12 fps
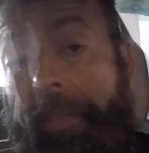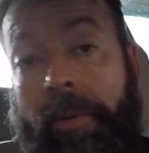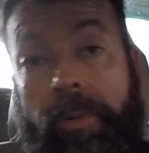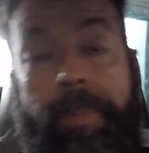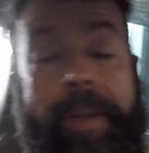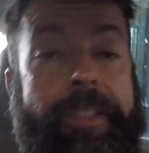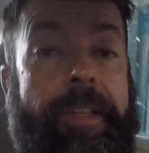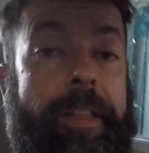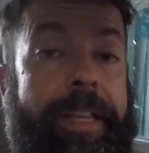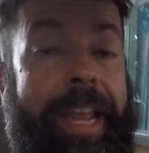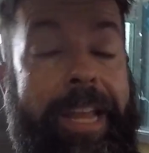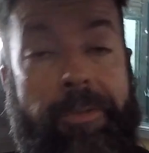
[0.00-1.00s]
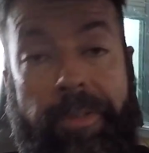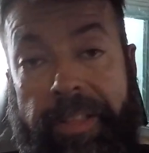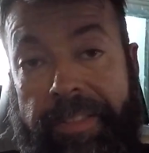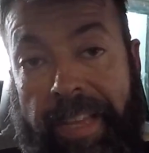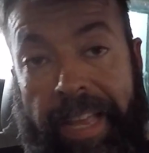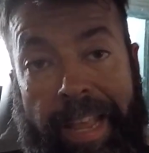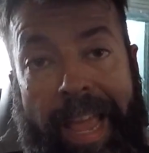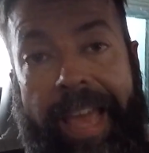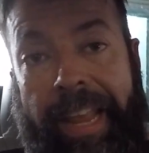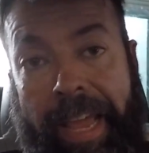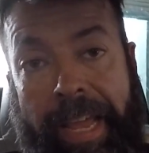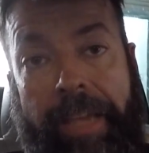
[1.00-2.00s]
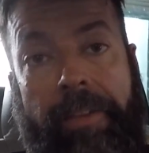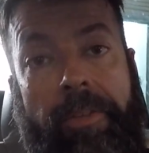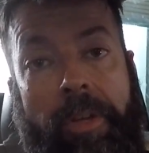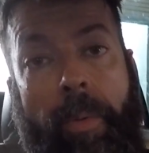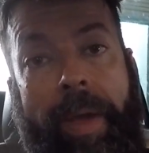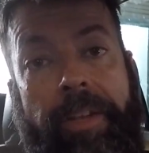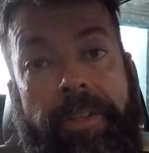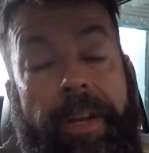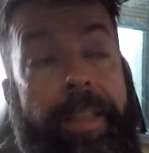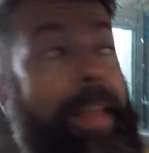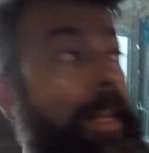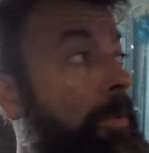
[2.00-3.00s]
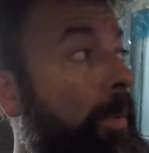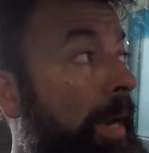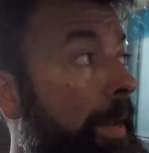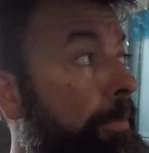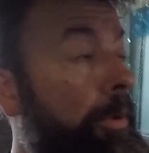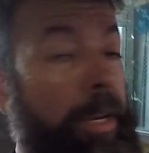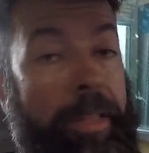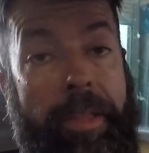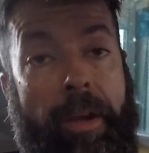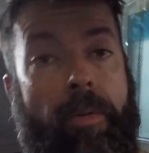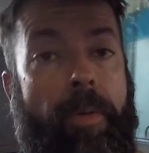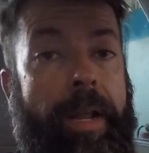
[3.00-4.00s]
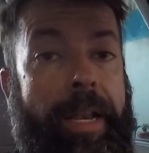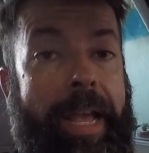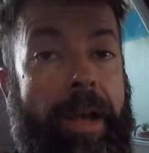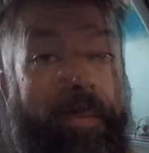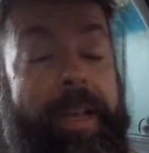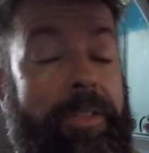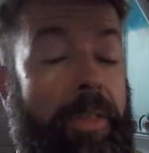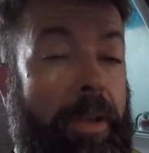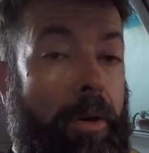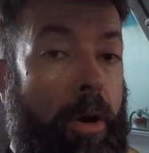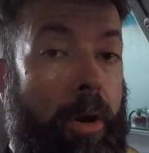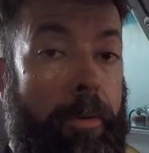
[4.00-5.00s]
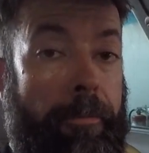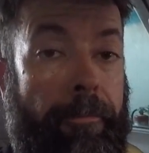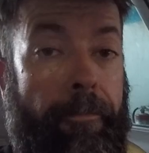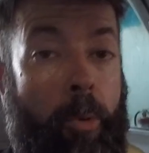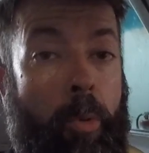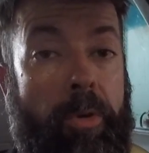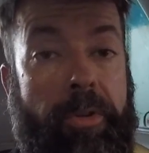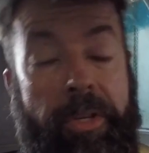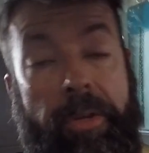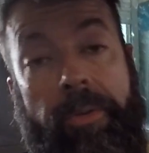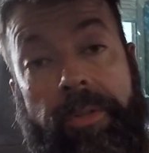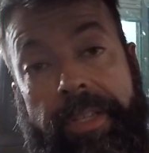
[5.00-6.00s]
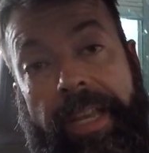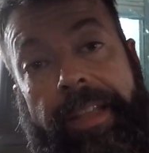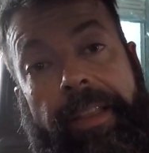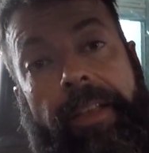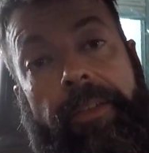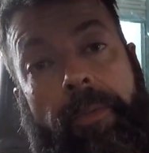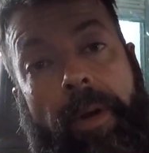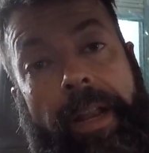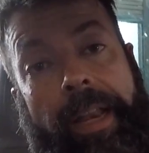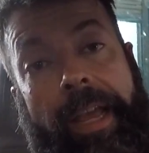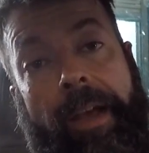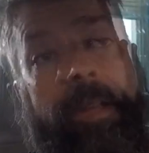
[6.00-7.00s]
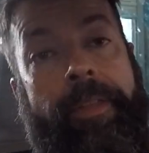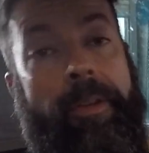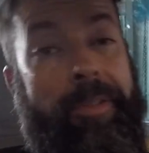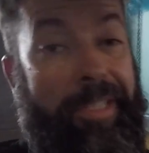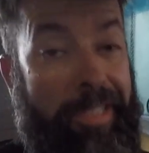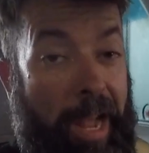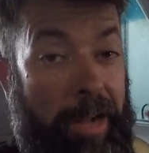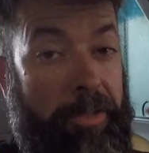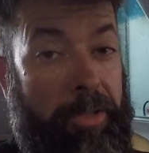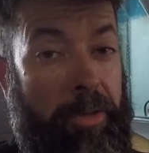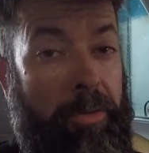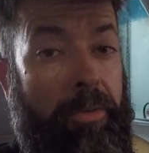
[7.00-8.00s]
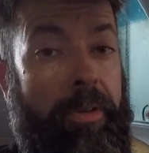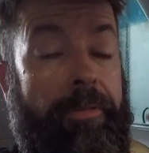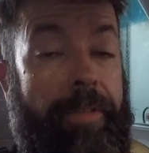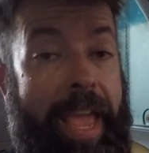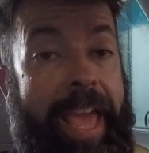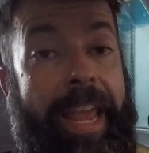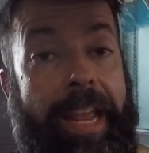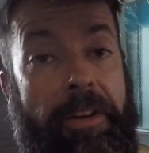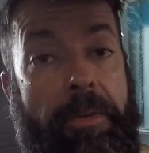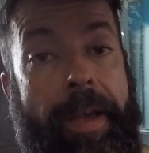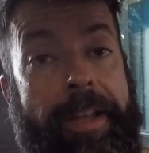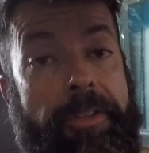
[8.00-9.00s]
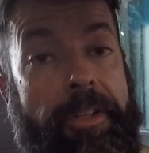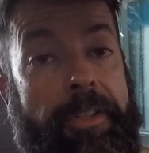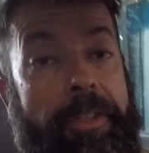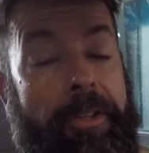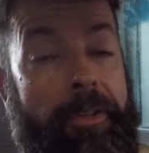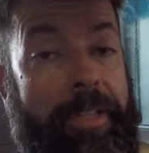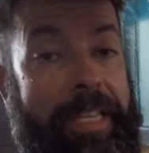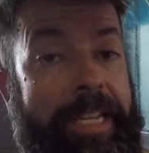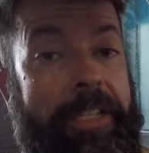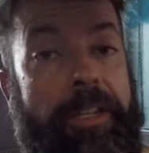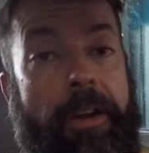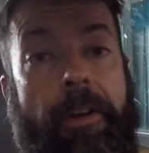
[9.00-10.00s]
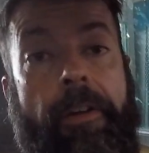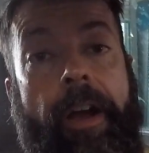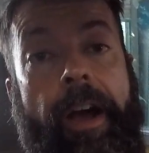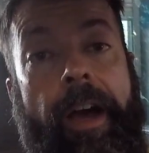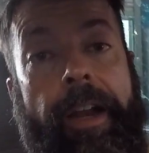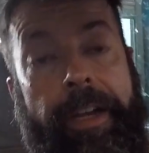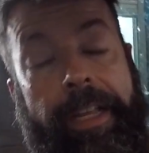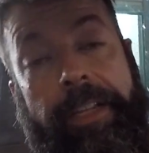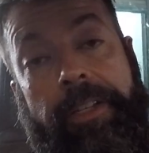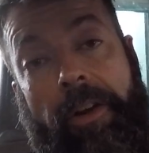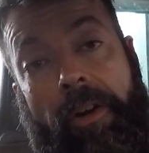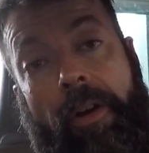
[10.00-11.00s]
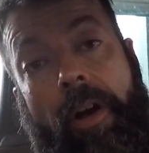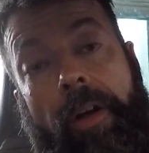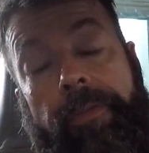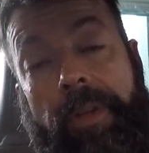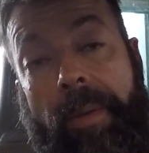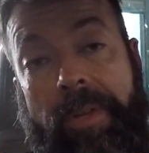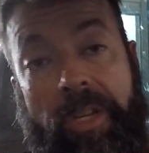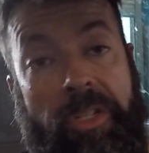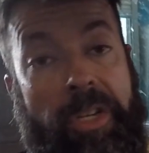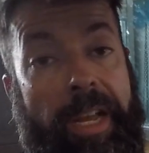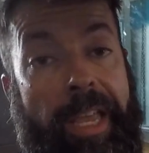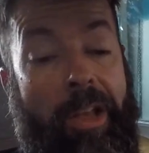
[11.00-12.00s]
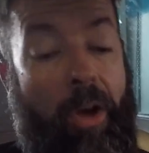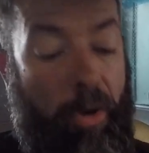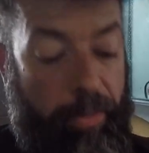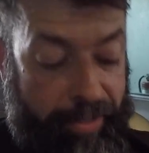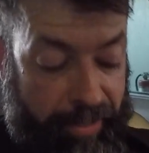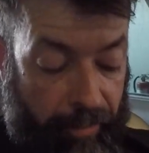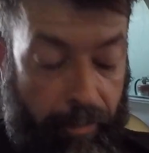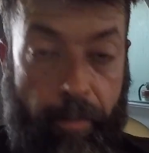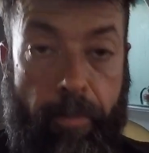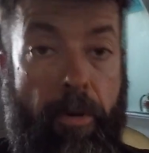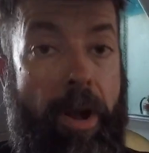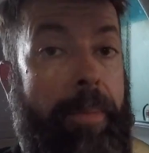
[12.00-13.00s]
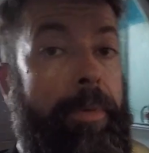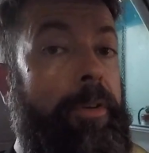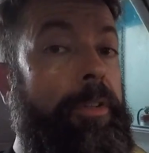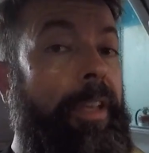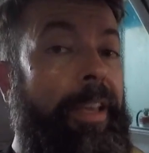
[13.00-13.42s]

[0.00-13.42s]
There was basically an entry that said NA new engine, and that's what I put in there right now. So there are 4 tunes in this right now. There's a stock tune, the NA new engine tune, the EGR on, EGR off. So I'm just checking all these different parameters,